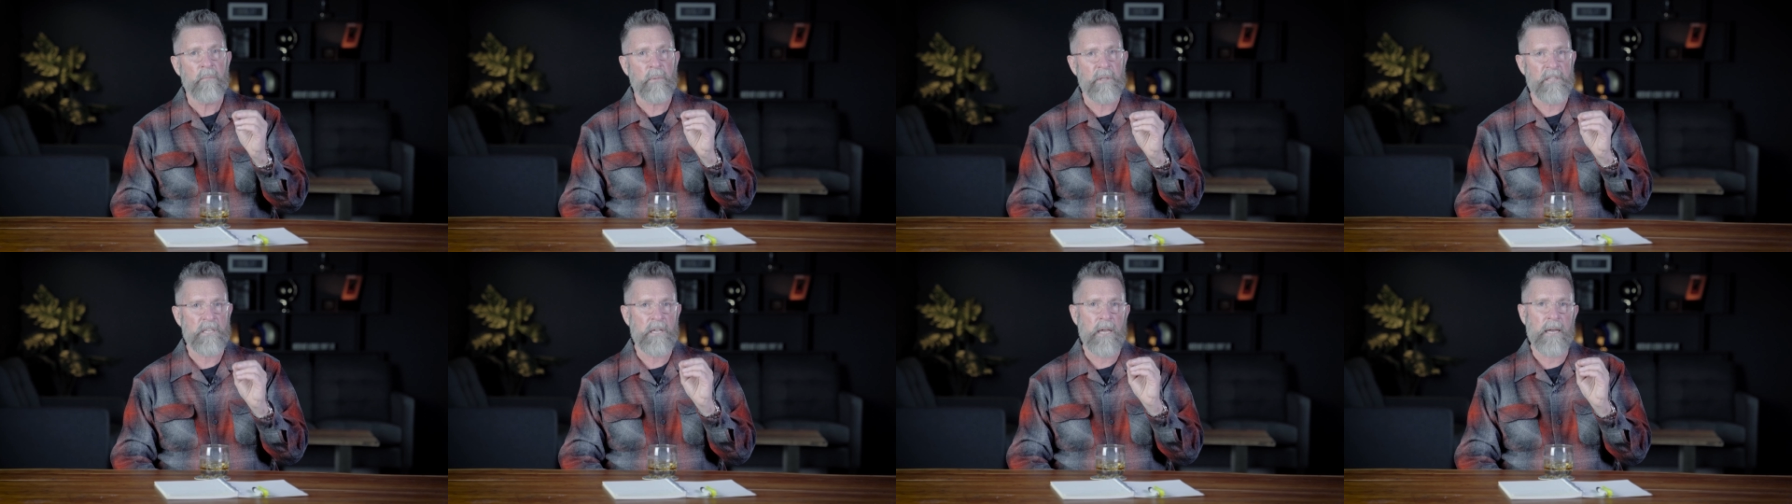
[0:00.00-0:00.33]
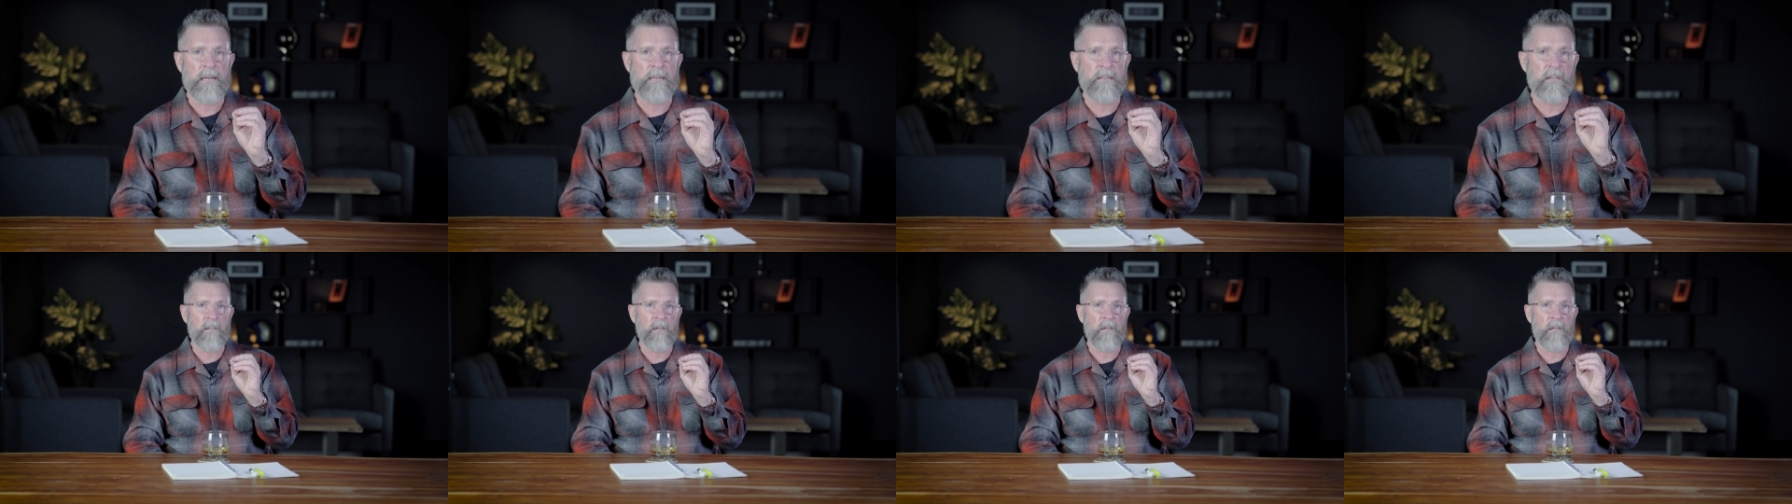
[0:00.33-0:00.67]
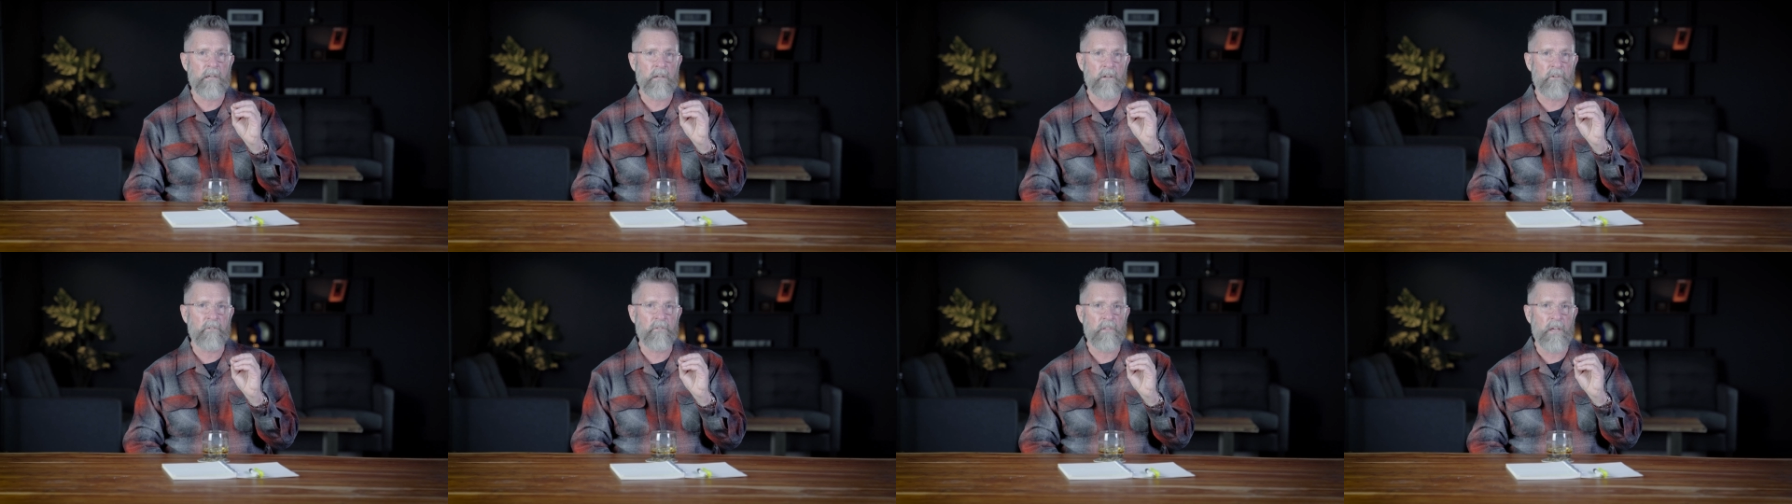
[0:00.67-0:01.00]
But the idea
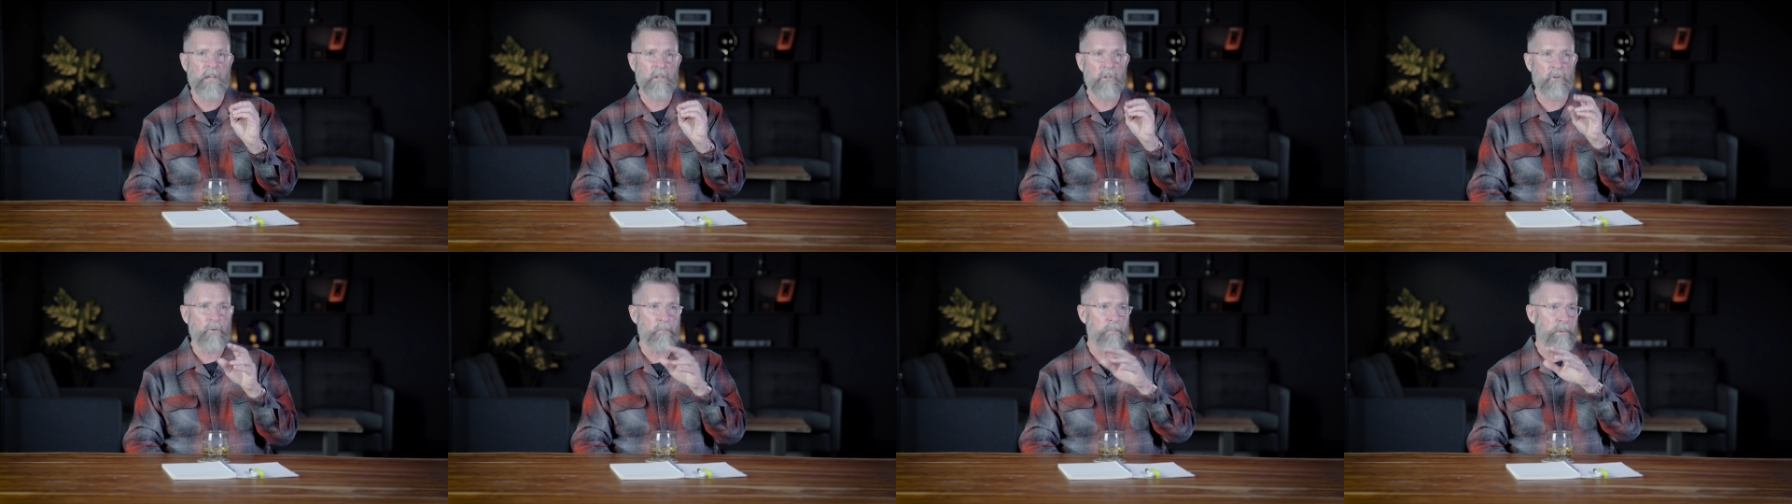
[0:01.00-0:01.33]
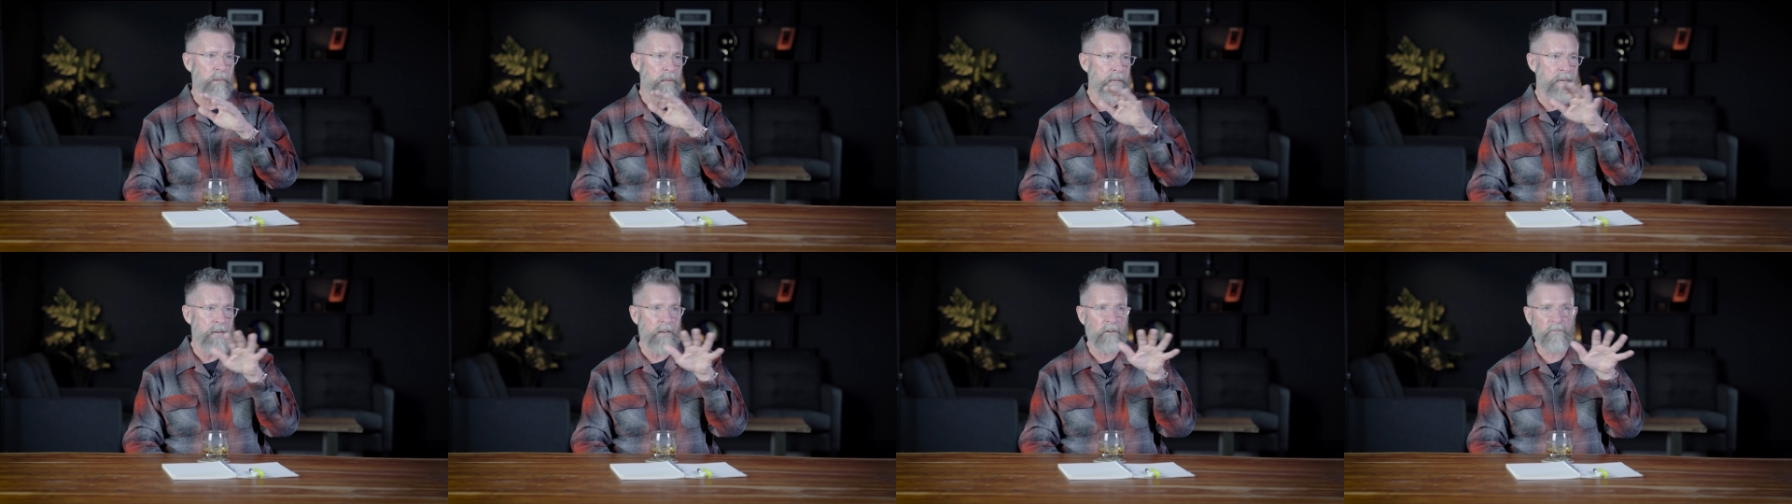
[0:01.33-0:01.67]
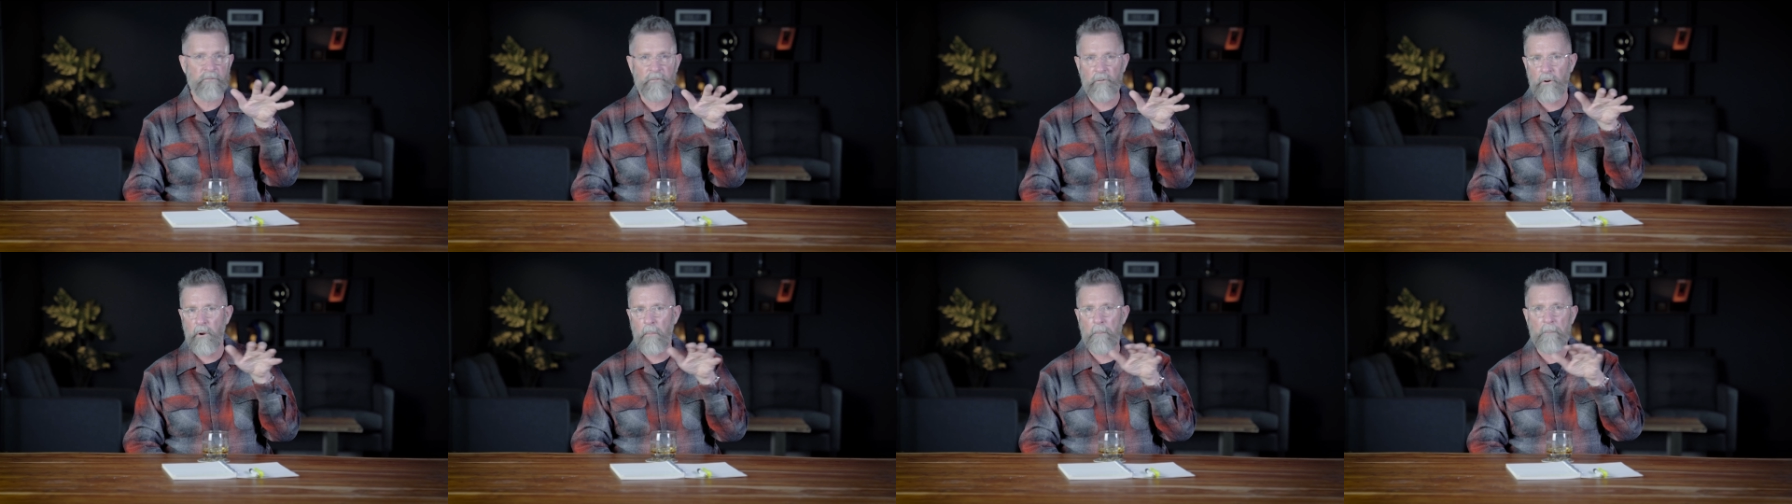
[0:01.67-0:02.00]
is that you plan
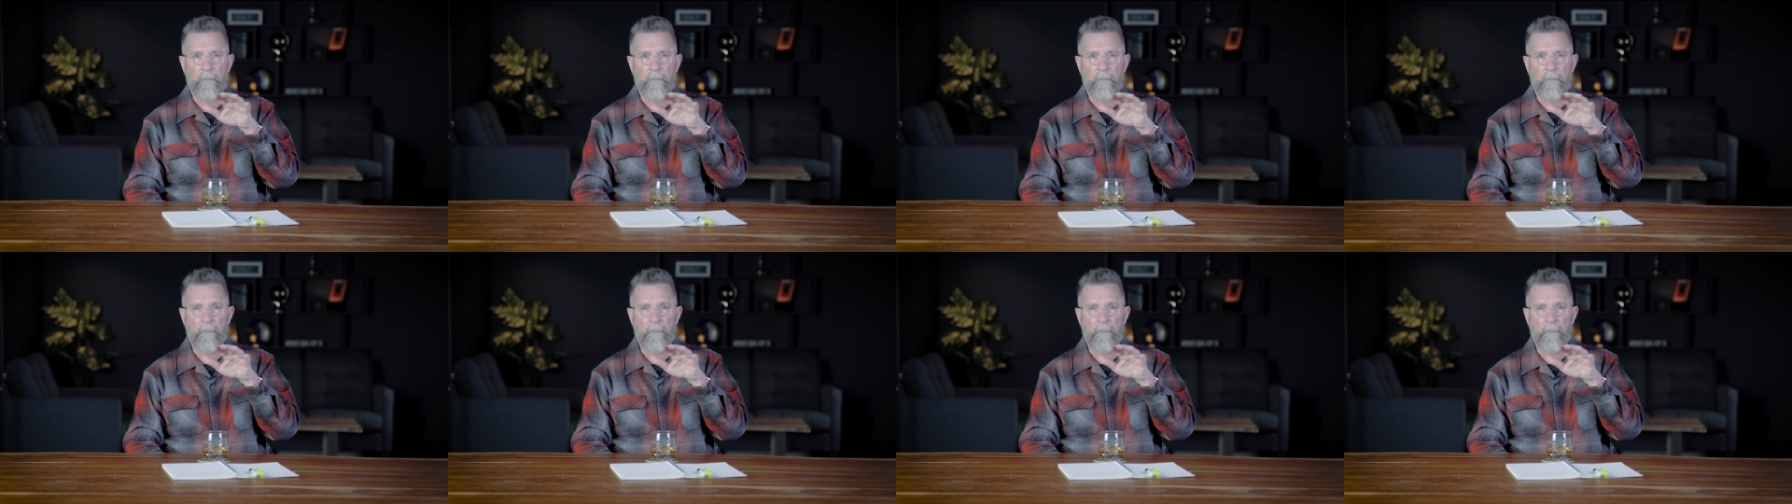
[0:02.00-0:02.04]
for a